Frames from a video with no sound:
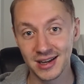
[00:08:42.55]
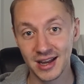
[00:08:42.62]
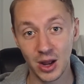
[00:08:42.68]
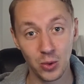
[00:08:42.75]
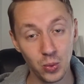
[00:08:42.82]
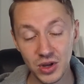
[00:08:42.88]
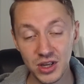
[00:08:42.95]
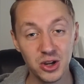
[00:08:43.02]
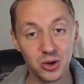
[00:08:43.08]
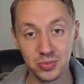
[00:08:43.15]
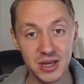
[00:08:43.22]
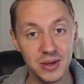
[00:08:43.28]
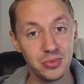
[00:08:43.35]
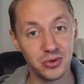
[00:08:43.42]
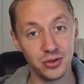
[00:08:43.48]
and we our
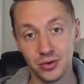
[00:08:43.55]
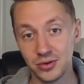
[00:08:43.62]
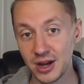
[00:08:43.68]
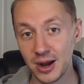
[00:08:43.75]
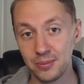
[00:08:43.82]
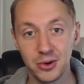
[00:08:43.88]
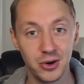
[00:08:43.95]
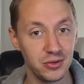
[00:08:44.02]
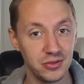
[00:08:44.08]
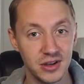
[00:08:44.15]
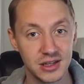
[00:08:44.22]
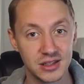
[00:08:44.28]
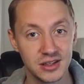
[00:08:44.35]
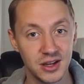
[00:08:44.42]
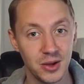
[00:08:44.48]
people are not
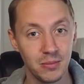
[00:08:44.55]
perfect.